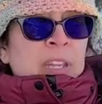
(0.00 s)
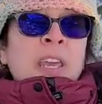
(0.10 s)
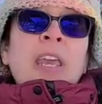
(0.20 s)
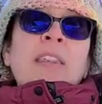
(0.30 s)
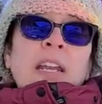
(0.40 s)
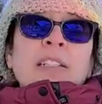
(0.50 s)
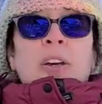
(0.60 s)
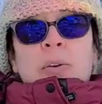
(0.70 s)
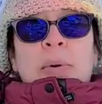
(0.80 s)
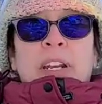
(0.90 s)
And that is
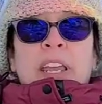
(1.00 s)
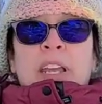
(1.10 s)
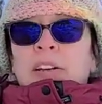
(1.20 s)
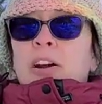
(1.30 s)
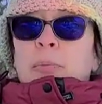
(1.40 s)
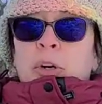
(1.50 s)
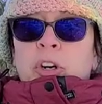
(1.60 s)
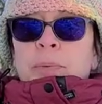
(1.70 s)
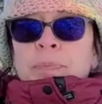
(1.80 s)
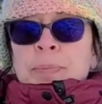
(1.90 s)
how we medicate a
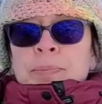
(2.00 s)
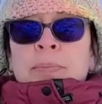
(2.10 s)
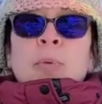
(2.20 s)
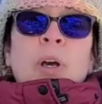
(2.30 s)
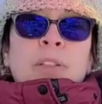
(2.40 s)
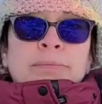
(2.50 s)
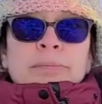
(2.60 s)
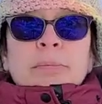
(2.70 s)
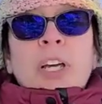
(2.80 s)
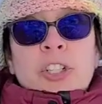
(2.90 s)
bird. Well,
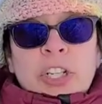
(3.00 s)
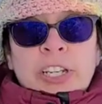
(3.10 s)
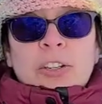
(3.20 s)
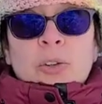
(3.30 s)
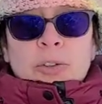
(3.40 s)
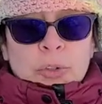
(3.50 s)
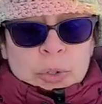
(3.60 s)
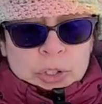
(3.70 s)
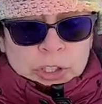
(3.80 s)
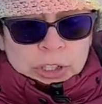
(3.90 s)
a chicken or a
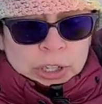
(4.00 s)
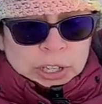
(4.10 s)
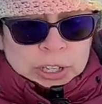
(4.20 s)
rooster.